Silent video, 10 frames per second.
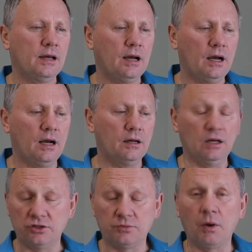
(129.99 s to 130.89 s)

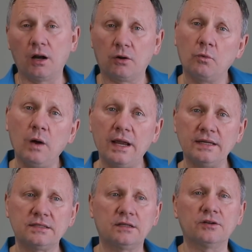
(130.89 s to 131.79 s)
a smaller
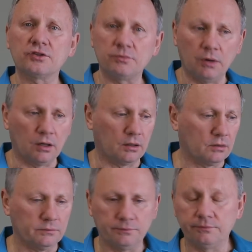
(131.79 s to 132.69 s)
waist and a
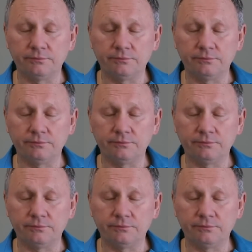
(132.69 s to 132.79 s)
smaller